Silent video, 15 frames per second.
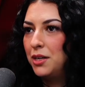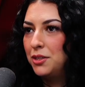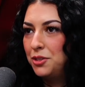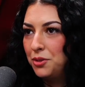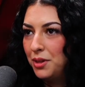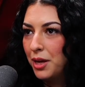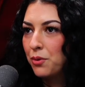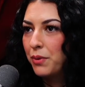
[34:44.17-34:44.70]

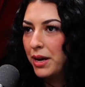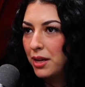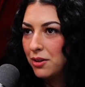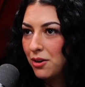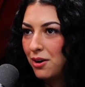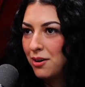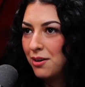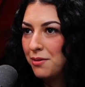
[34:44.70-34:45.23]
do like regular
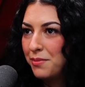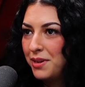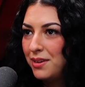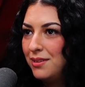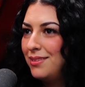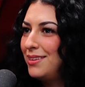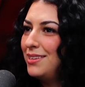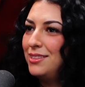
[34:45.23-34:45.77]
art on
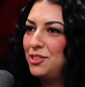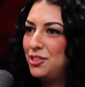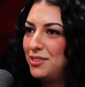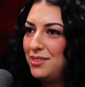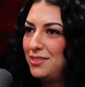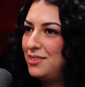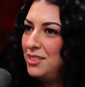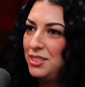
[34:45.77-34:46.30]
me, and it
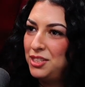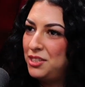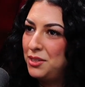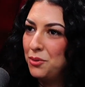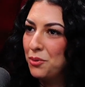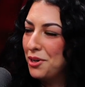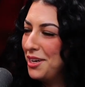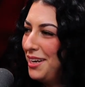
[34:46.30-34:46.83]
just
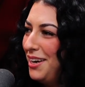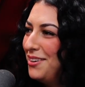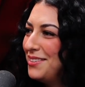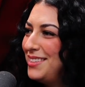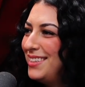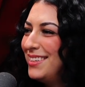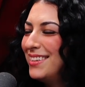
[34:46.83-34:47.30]
didn't work out.